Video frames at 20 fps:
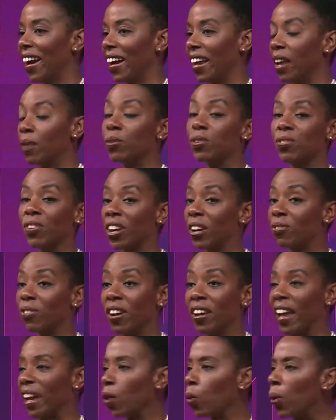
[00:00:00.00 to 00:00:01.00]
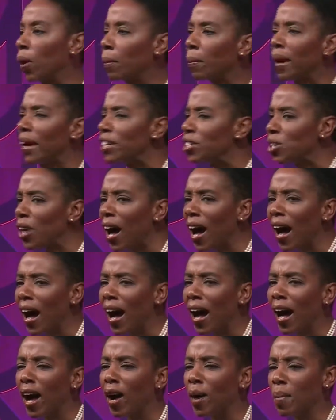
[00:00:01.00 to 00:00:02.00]
it was very fun. I quit my
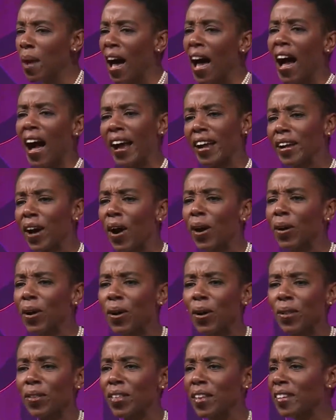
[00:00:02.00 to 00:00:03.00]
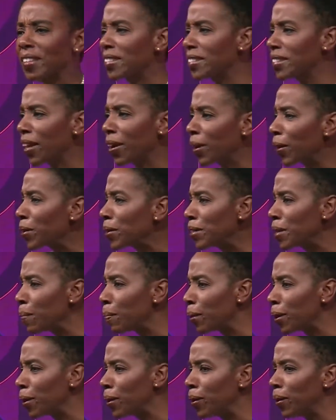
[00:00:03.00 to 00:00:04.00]
job. I got all the
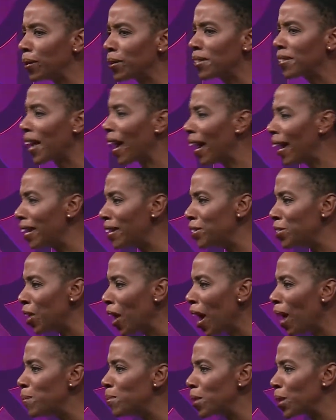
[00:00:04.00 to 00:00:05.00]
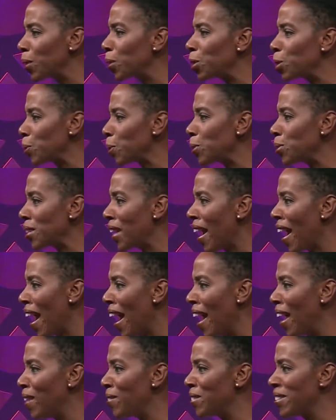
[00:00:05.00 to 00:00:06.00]
stereotypical side jobs that you're supposed to
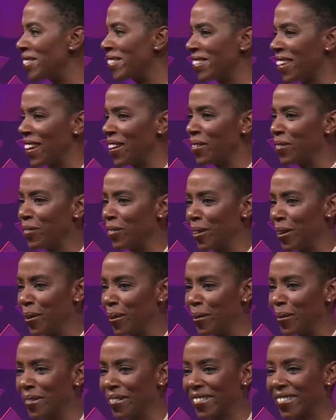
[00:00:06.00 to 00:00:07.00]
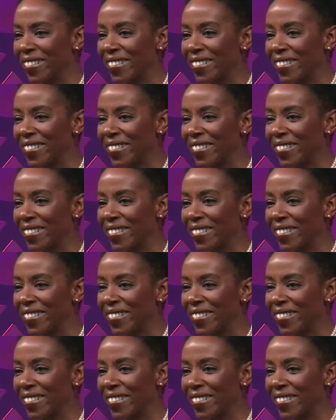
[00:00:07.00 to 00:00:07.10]
have to stay afloat.